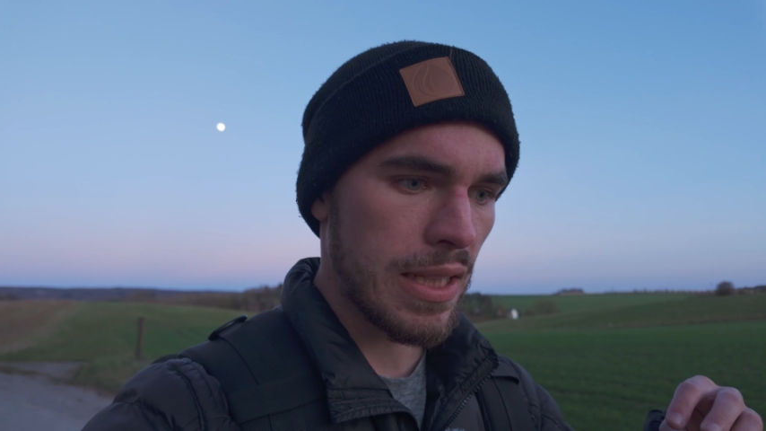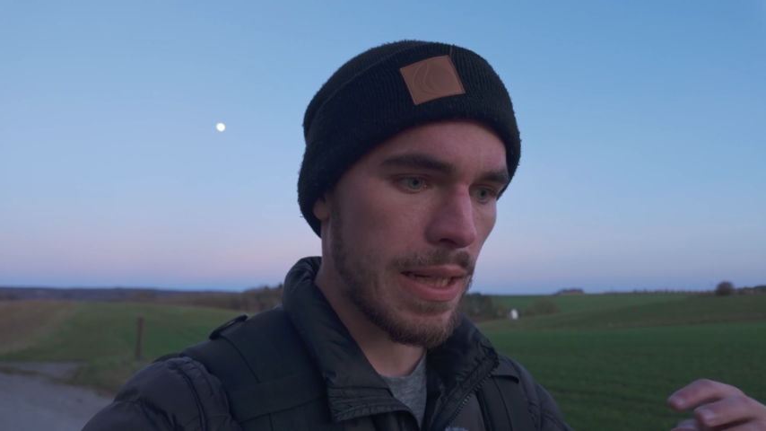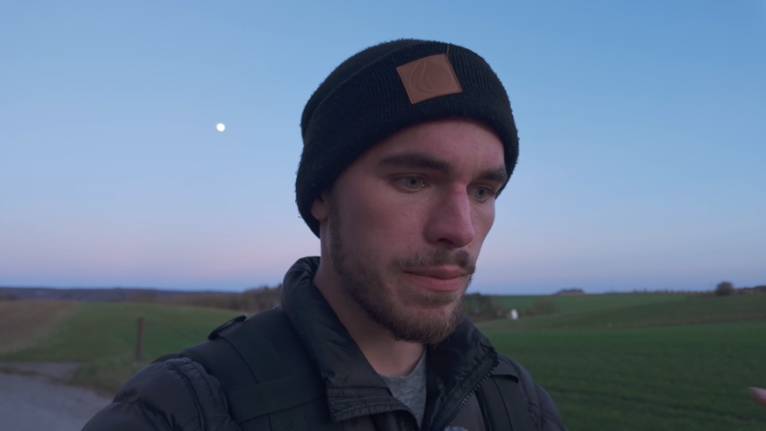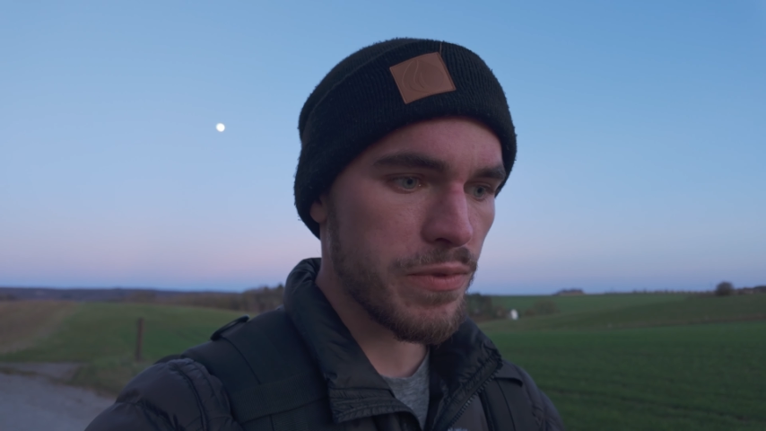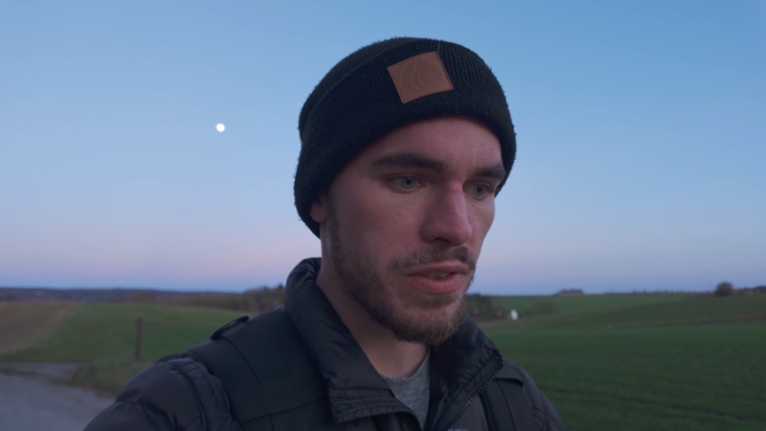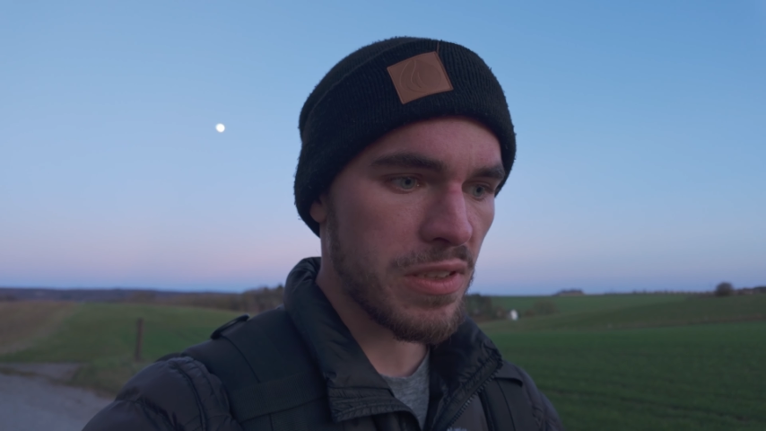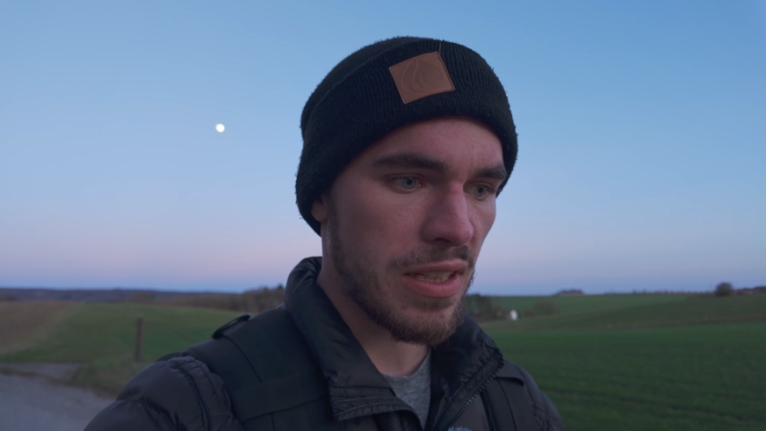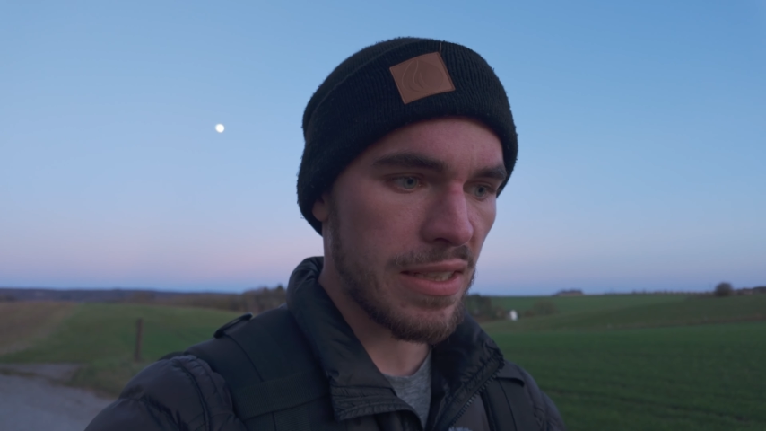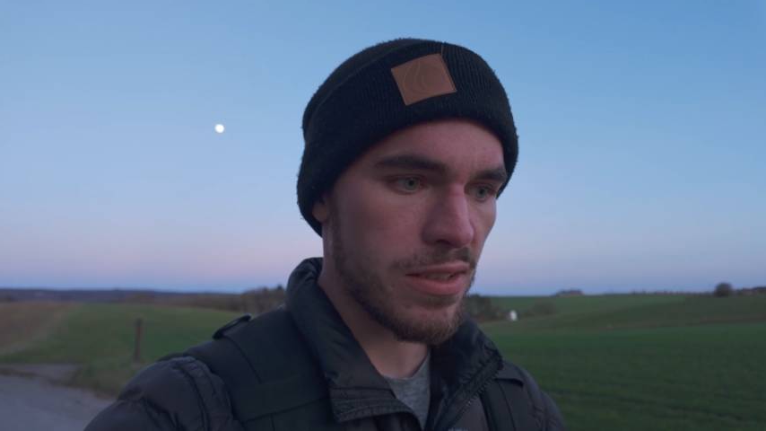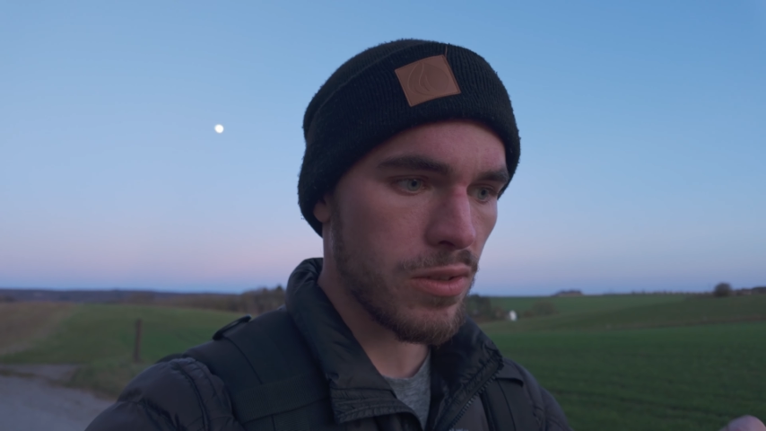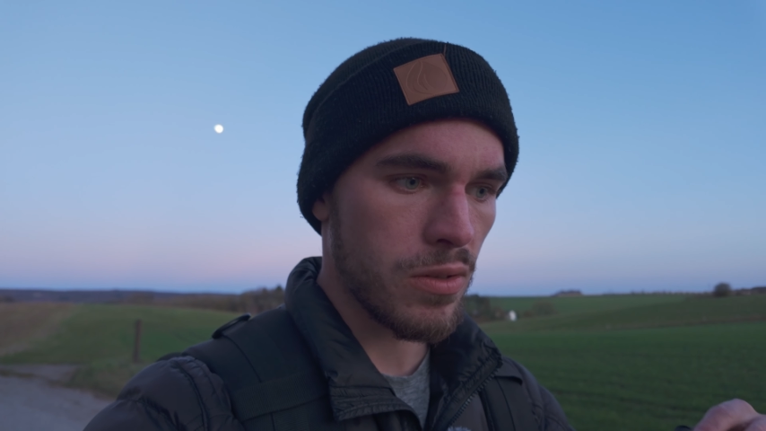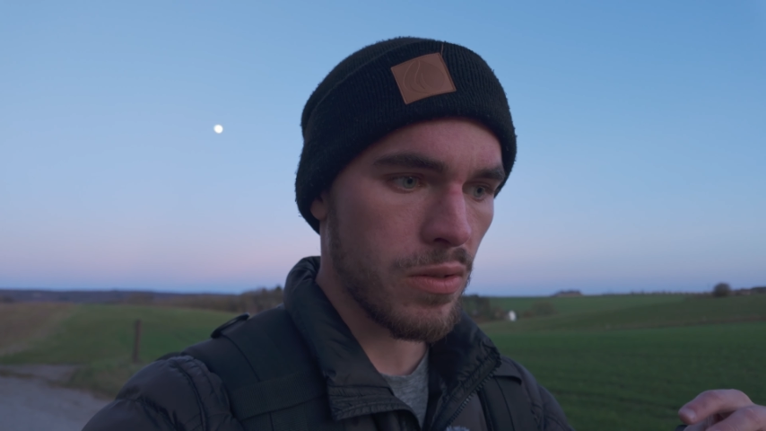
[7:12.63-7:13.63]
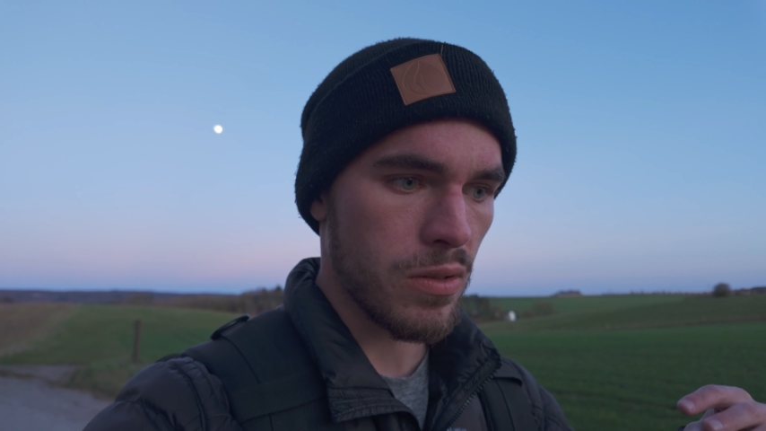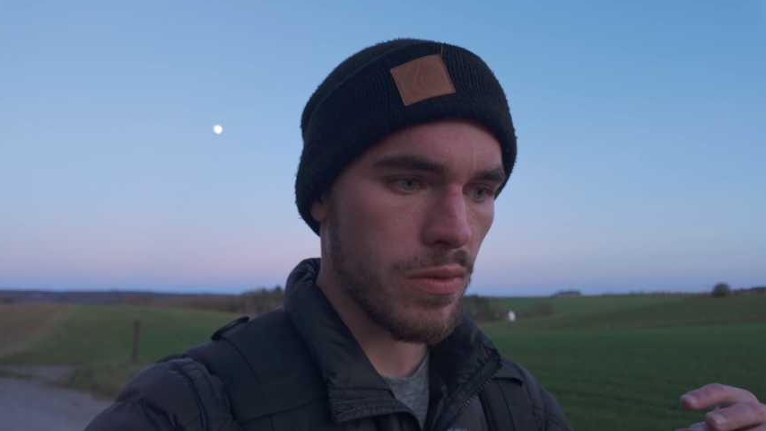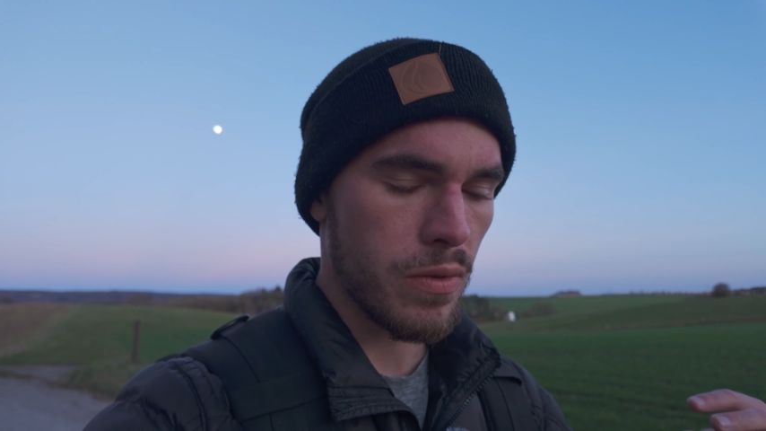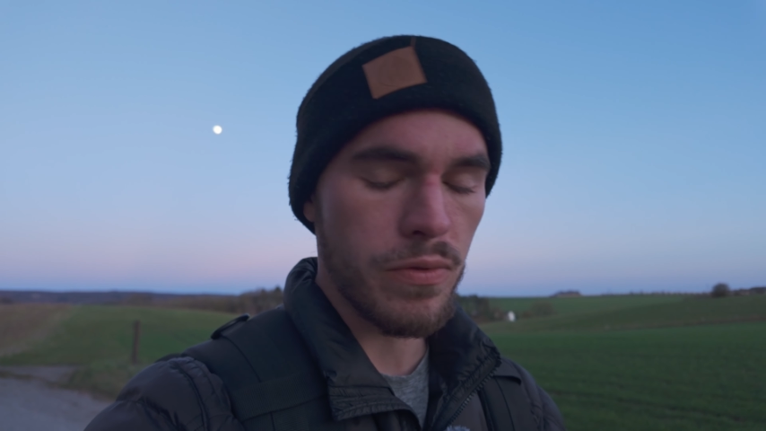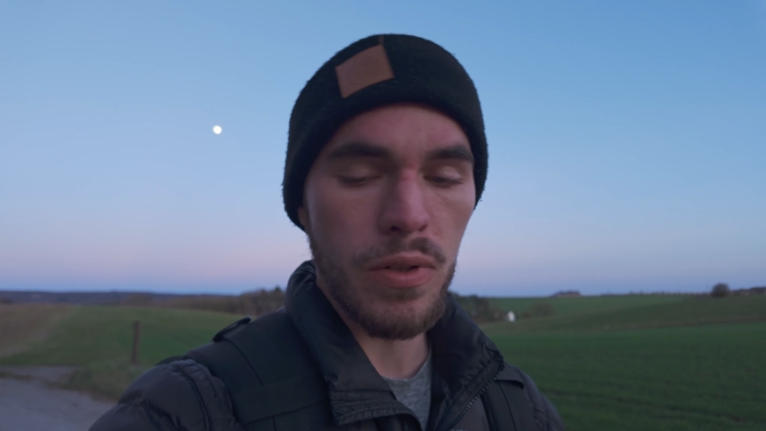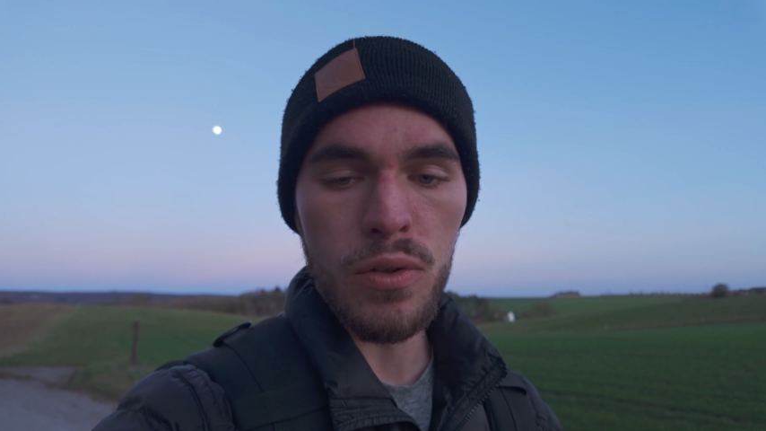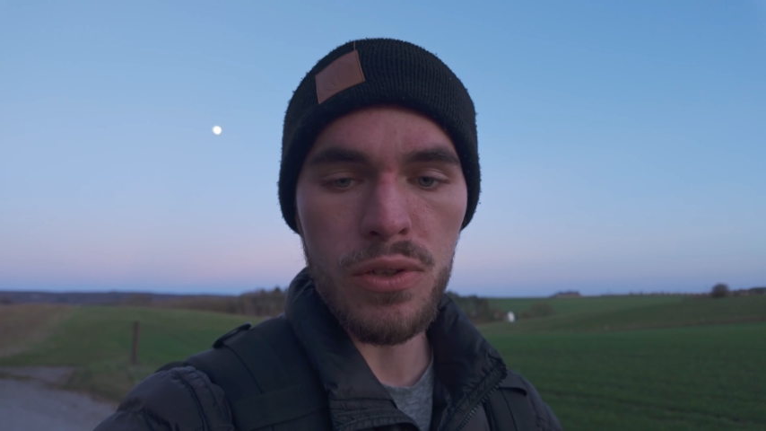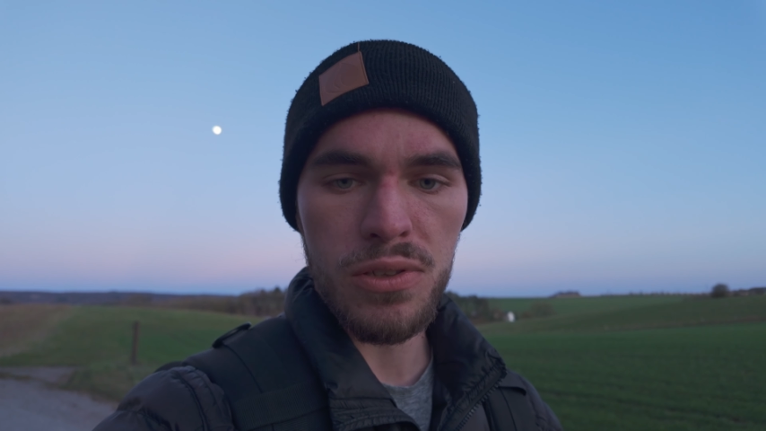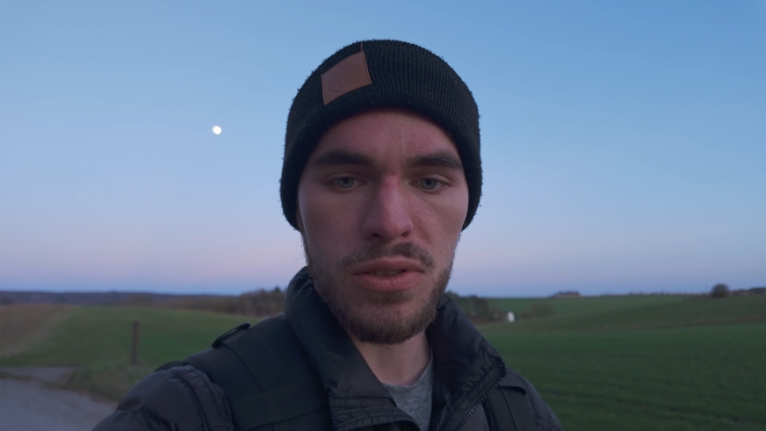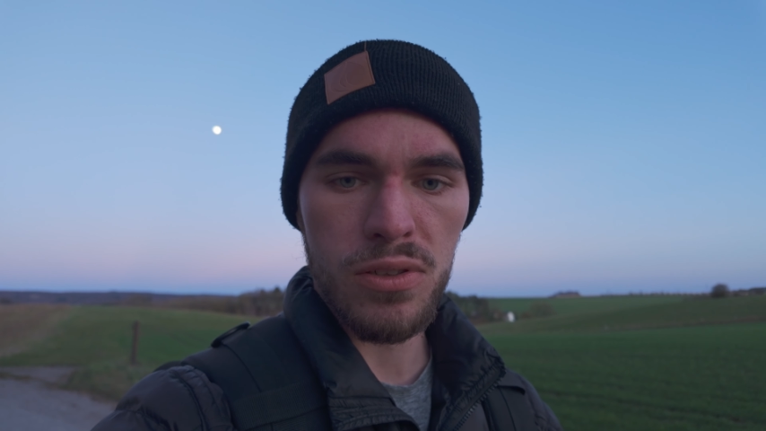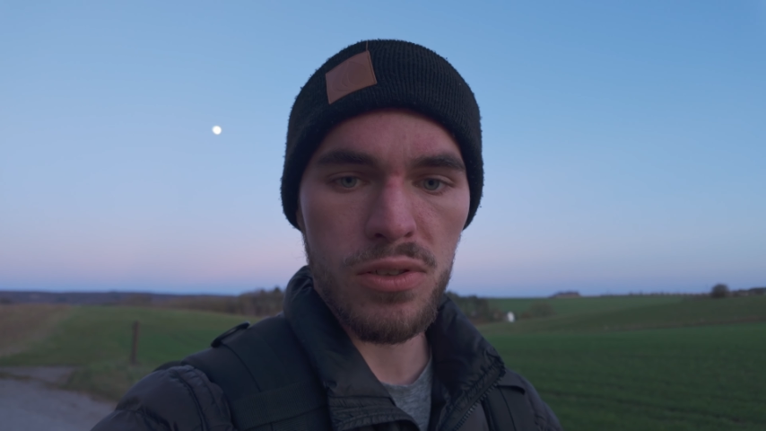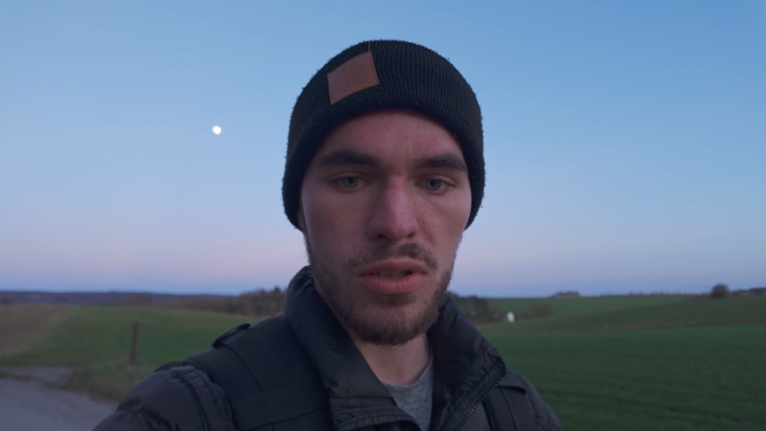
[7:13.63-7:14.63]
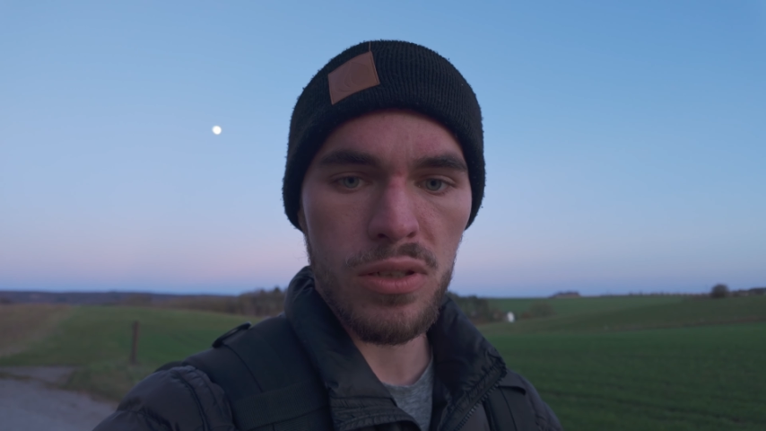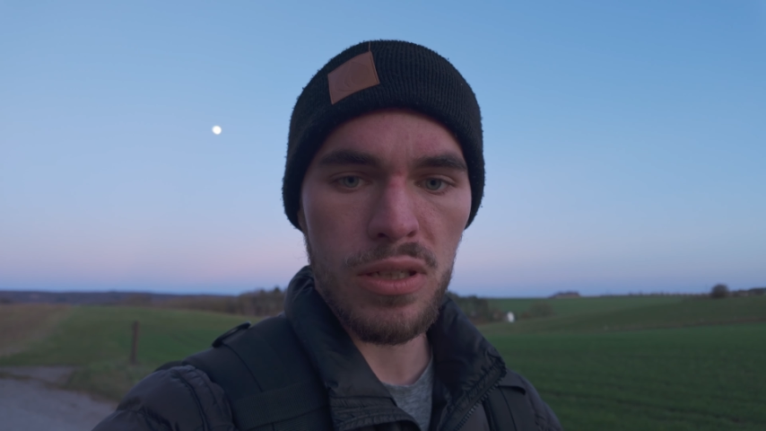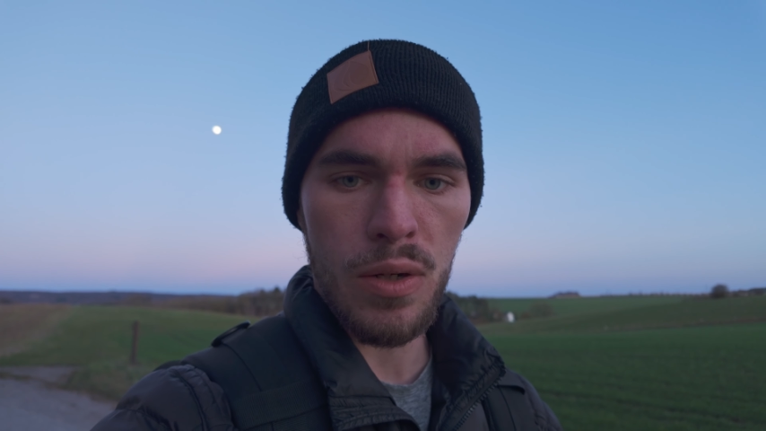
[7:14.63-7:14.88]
emphasize and focus on certain